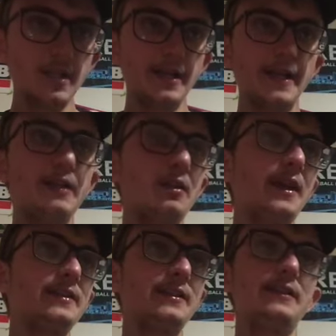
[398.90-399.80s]
And
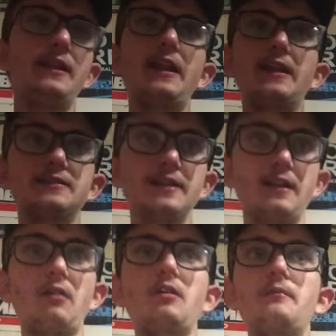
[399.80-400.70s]
Lucchese, like I said, I'm
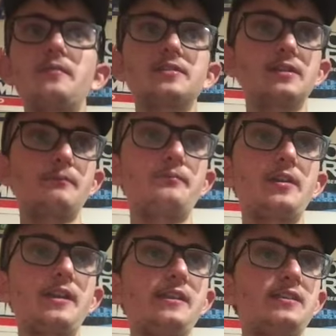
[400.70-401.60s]
gonna miss him, but
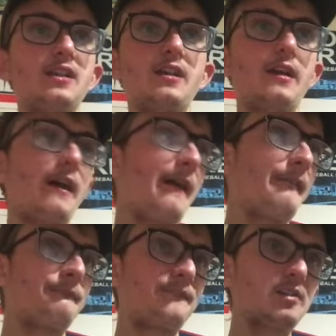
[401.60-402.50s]
he's a
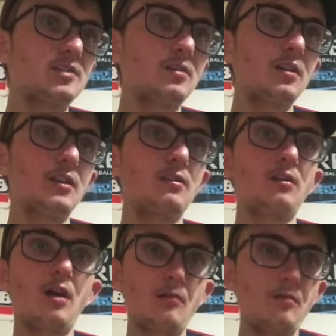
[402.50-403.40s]
bit starter,
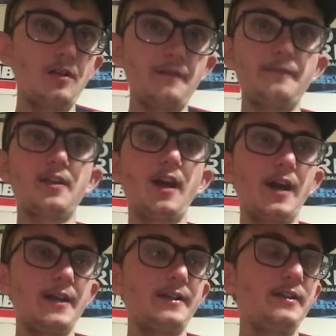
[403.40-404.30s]
long relief
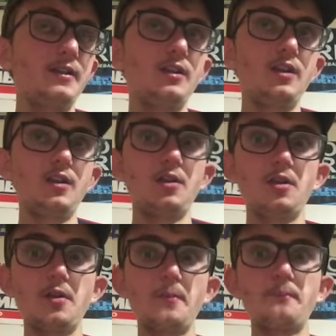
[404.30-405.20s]
guy.
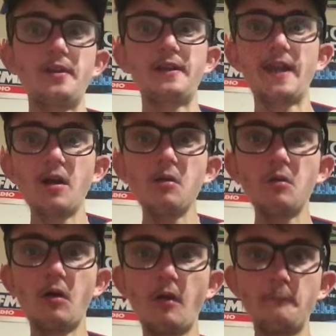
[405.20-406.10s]
But now
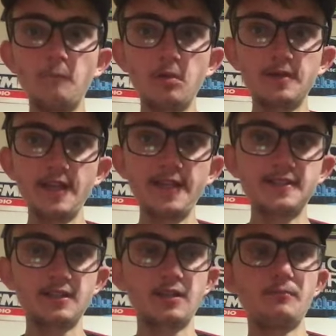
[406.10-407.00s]
a
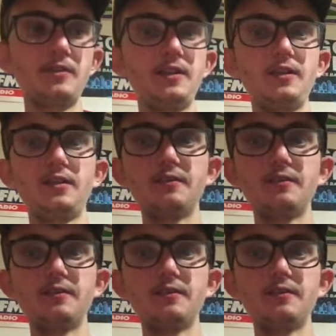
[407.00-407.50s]
rotation can be